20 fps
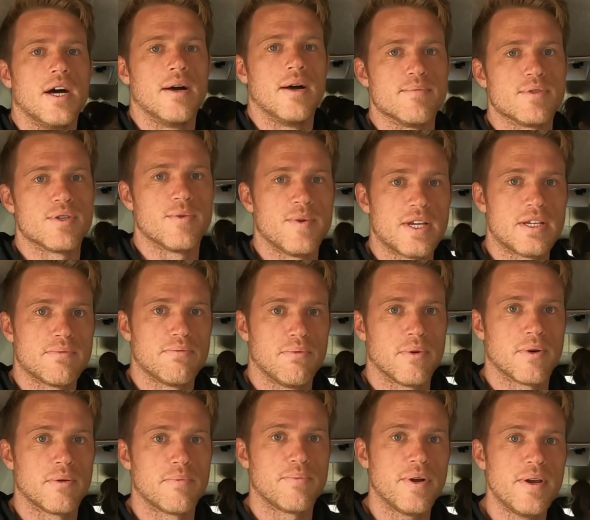So we
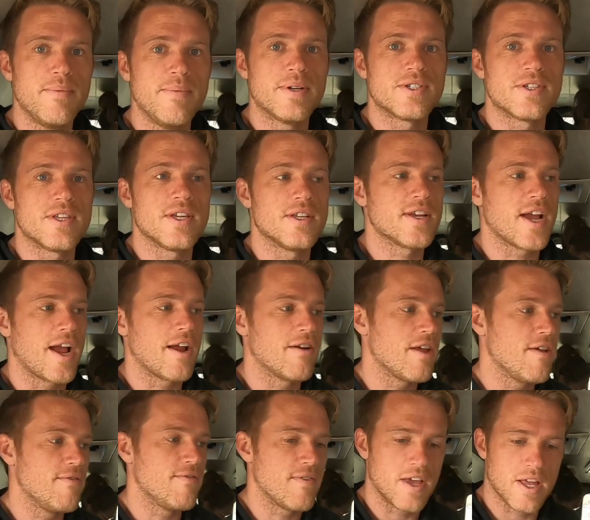explored pretty much the
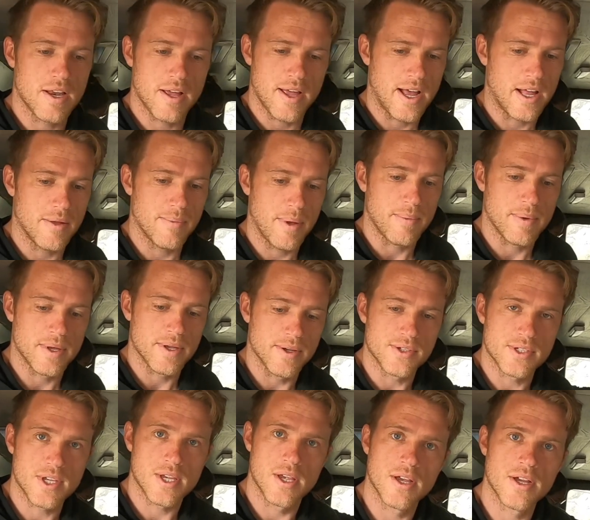entirety of Alabama
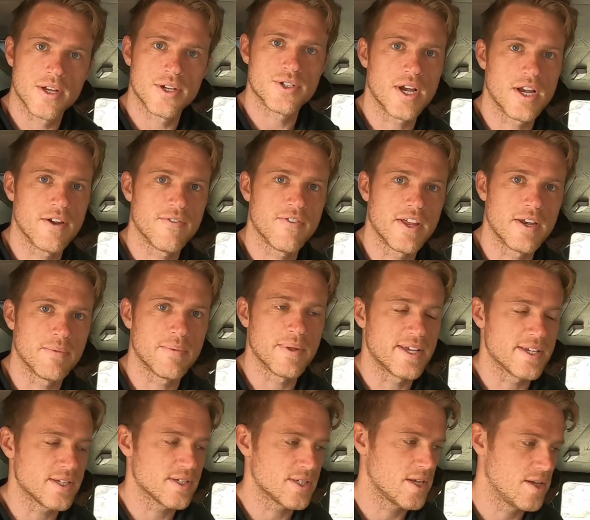Hills, trying to find a
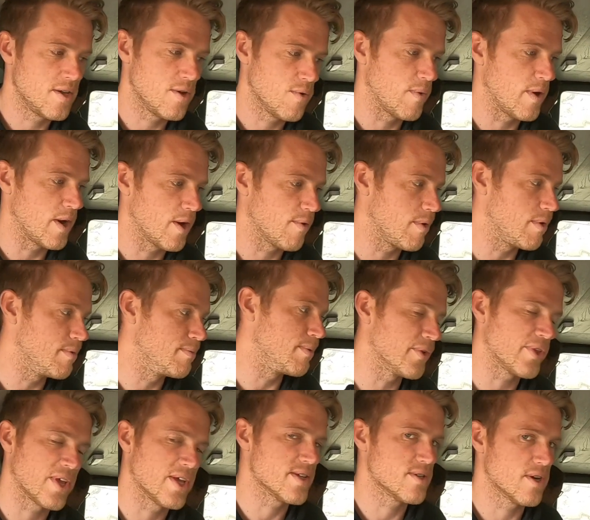place where we would
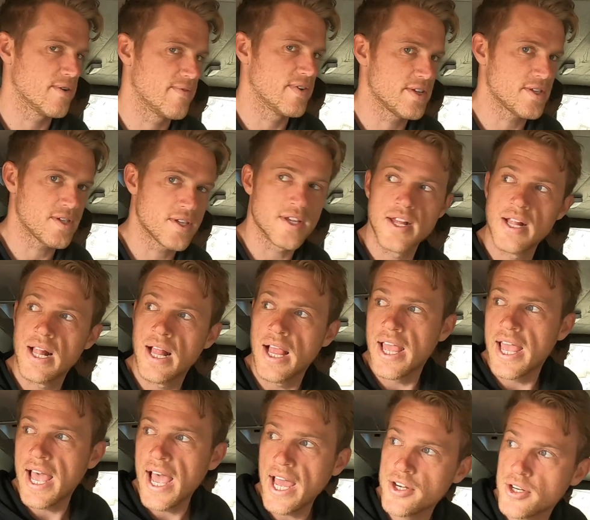both get service.
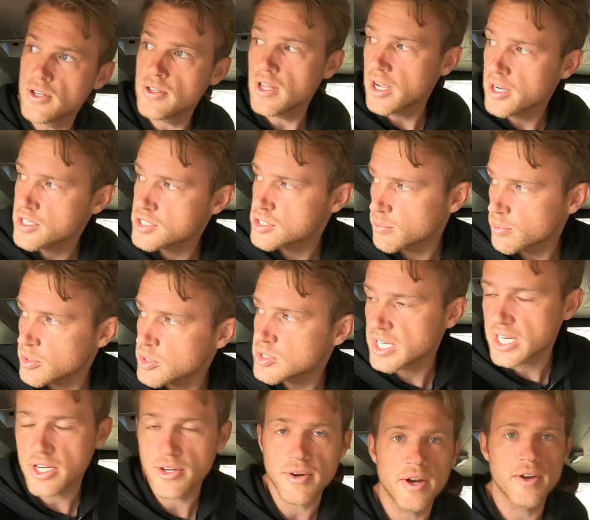Had no luck, so we're
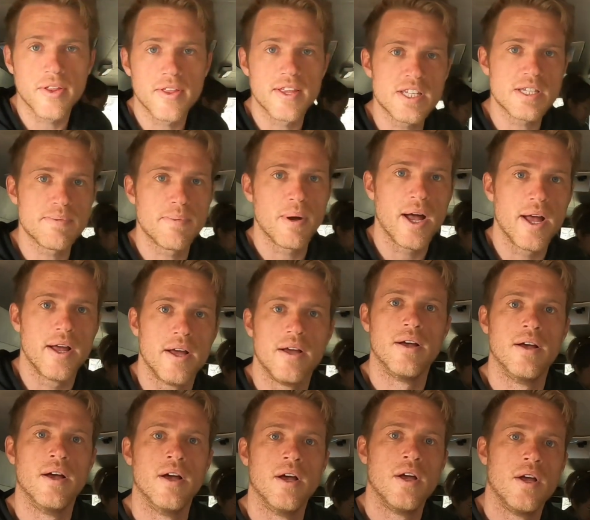sticking around in this spot.
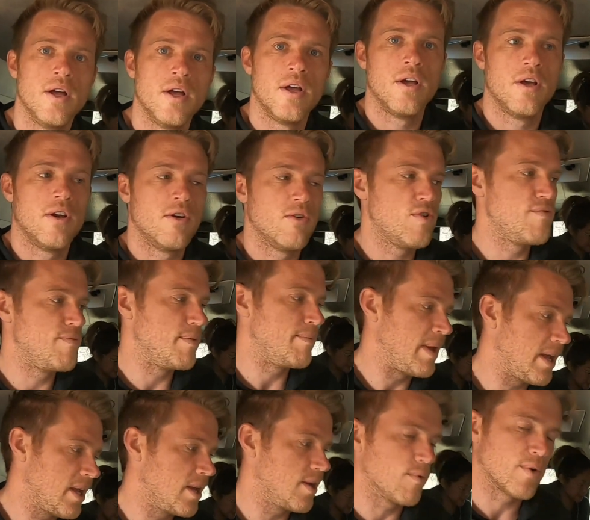We've been
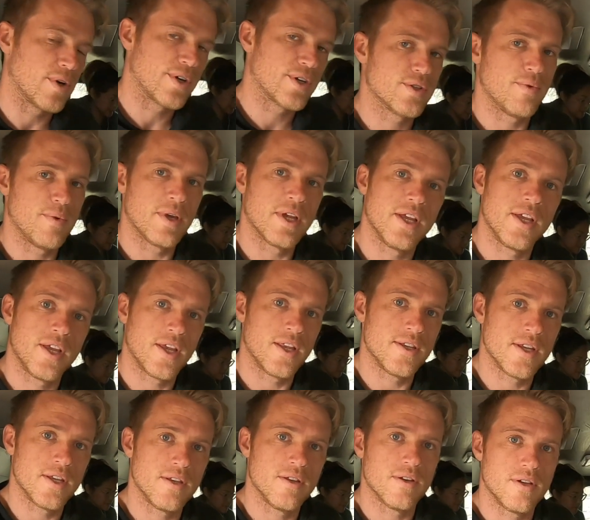making it work so we can
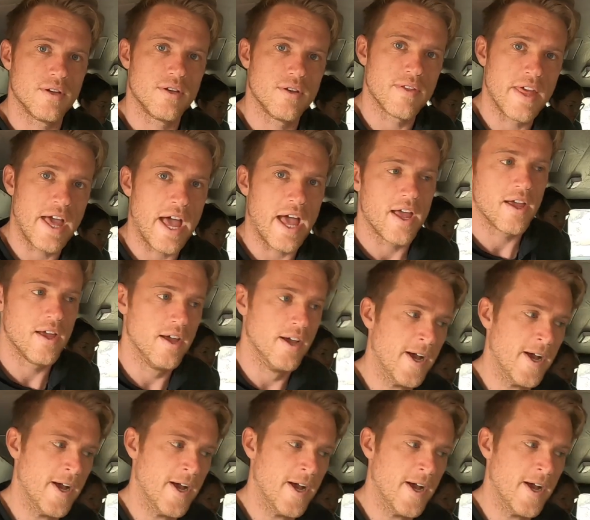continue to do that.